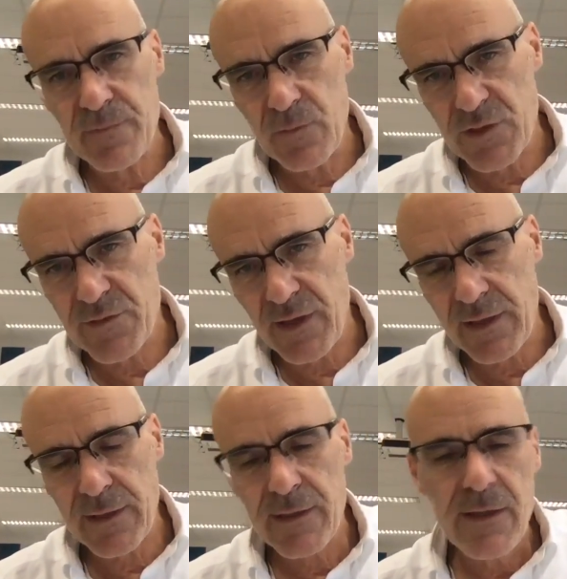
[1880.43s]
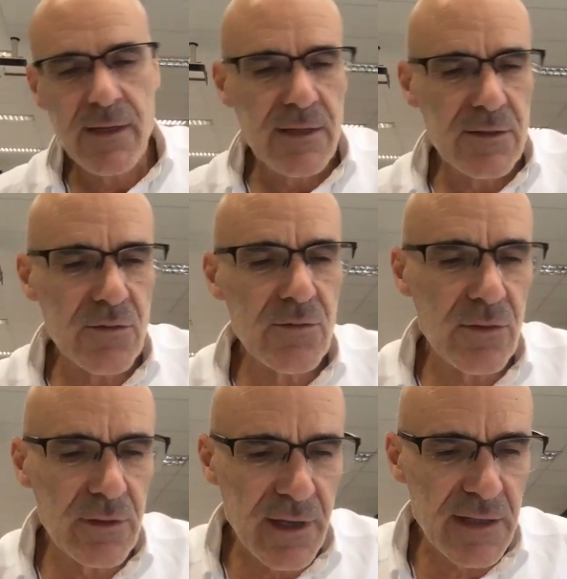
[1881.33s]
Westphalia to
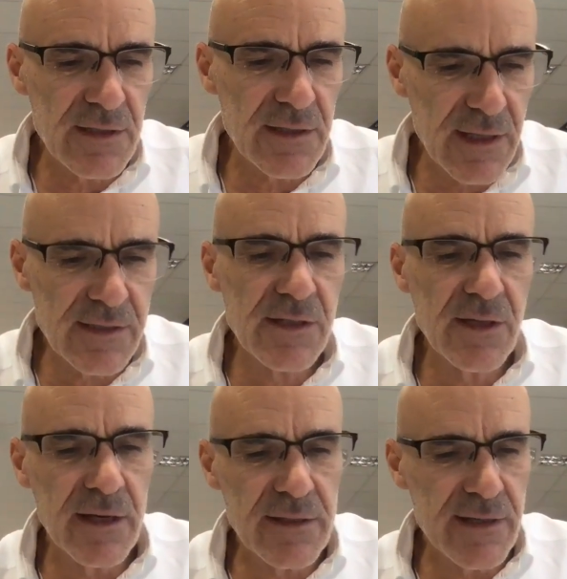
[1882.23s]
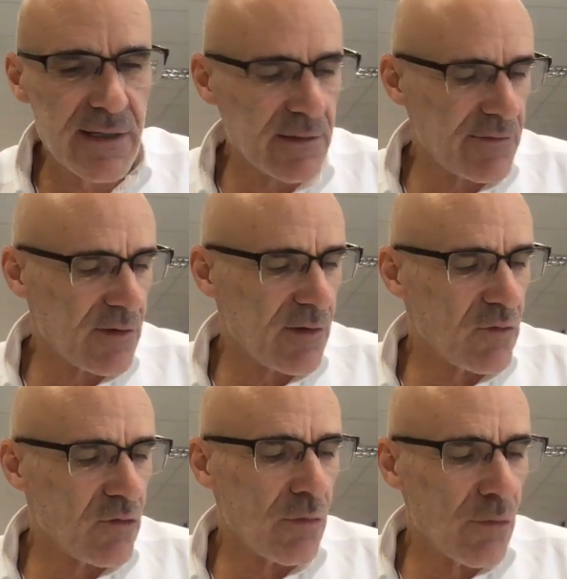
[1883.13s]
1989, the end of the Cold
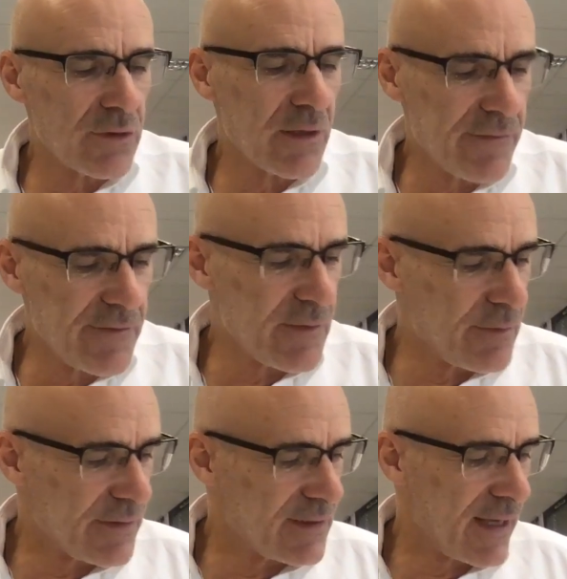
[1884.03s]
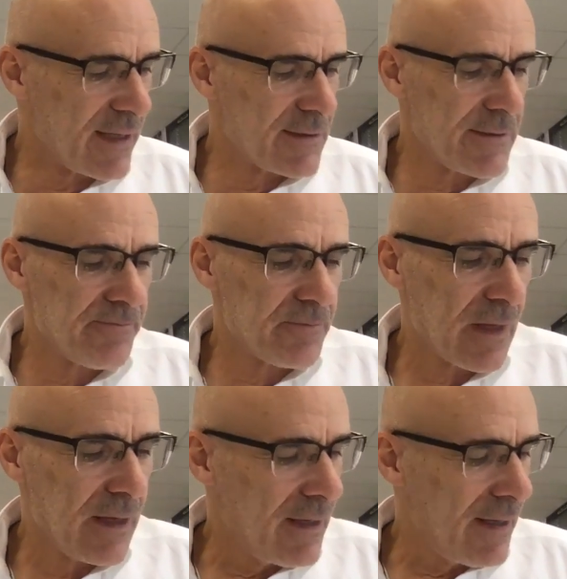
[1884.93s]
War, more than 50%
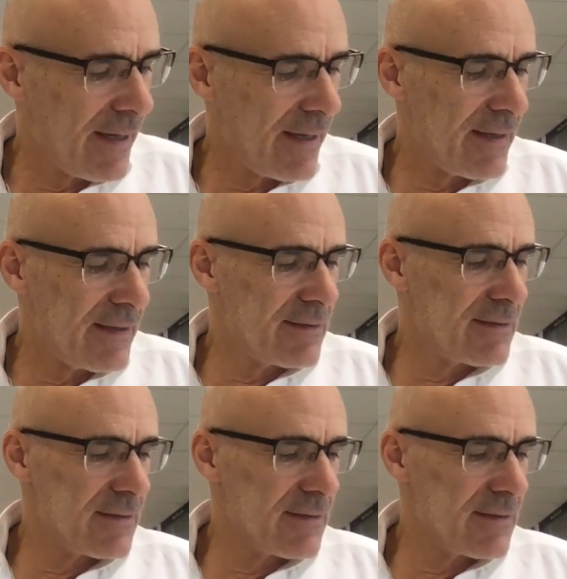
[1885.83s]
had